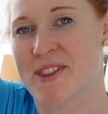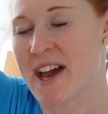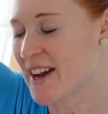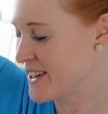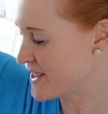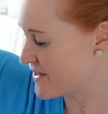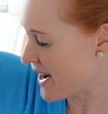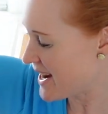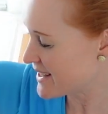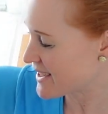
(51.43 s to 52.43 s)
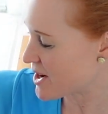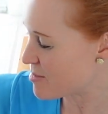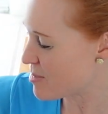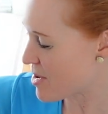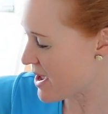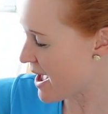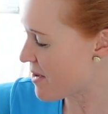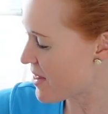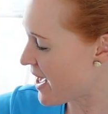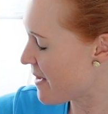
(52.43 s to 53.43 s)
that kind of terrain. It's kind of boggy
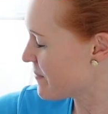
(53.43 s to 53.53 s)
out there.